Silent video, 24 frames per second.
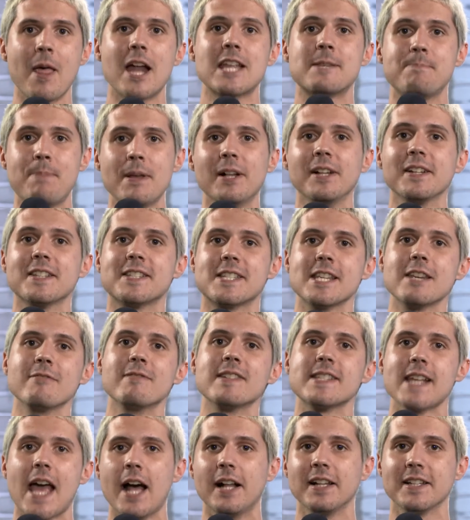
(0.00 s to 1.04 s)
That's
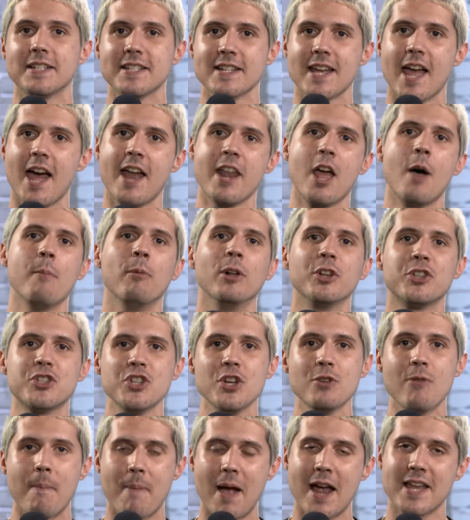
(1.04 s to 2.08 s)
BuildSeriesLDN and we'll
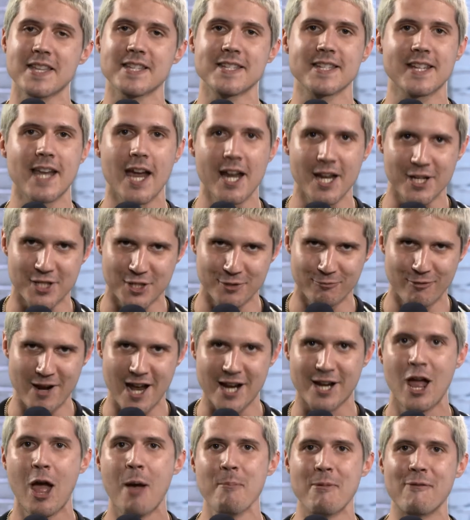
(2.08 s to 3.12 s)
do our best to get it to Rick